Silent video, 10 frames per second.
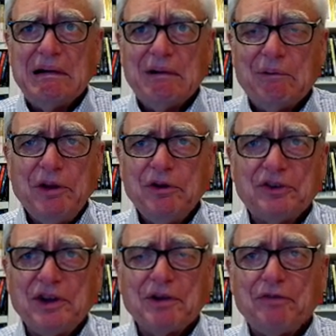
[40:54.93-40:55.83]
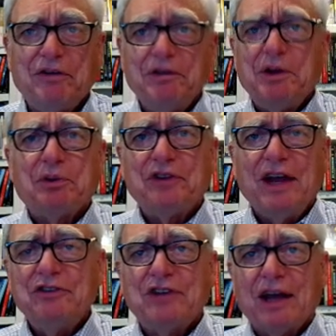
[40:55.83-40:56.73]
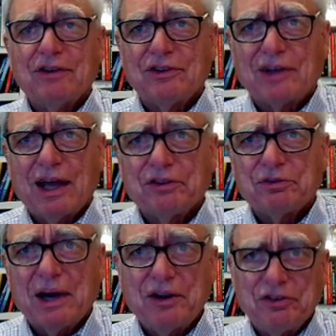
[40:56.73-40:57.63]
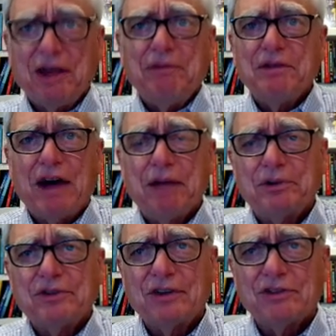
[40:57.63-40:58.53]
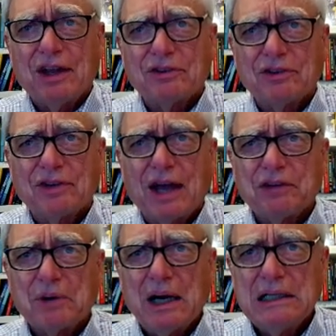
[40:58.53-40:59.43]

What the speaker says: Well, there's even a 50% chance this guy's right, or 75% chance this guy's right.